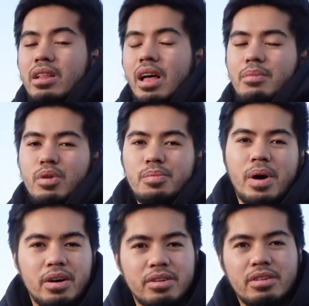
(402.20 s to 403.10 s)
a lot more
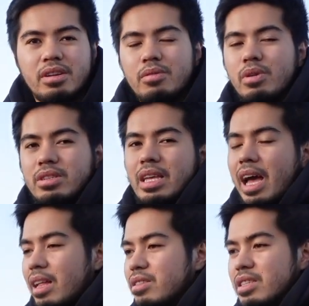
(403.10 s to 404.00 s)
modern, whereas the
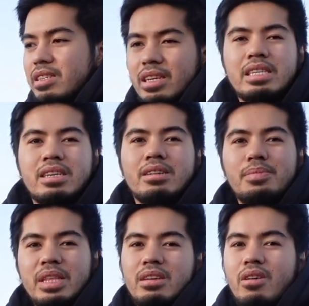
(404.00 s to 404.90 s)
halogen is going to
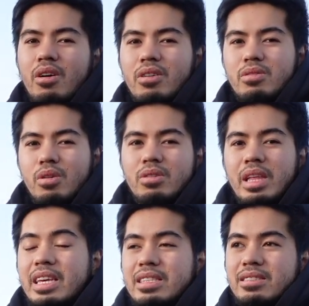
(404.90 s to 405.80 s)
make the car look
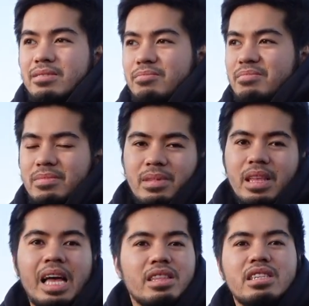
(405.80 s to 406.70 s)
like it's
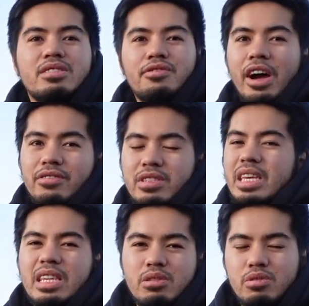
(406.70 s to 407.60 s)
at least five to
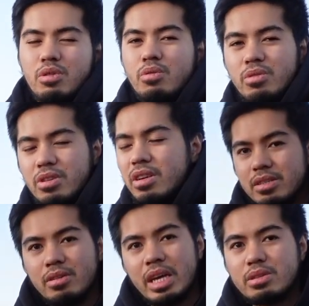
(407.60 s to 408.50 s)
ten years older.
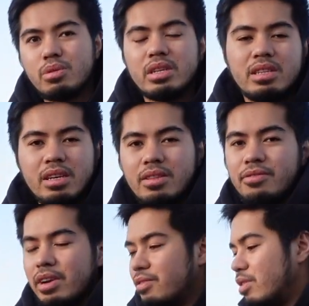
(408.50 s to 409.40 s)
So that's what I did the
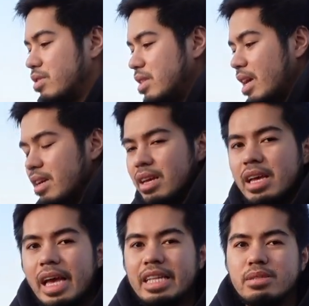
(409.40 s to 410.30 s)
very first day.
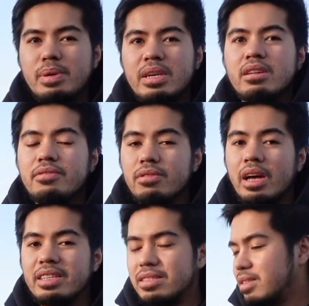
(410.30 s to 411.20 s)
And speaking of
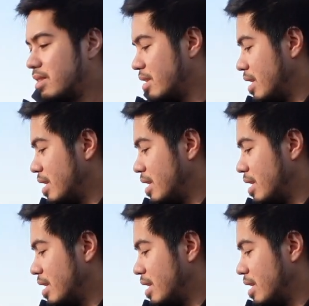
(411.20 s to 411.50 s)
lights,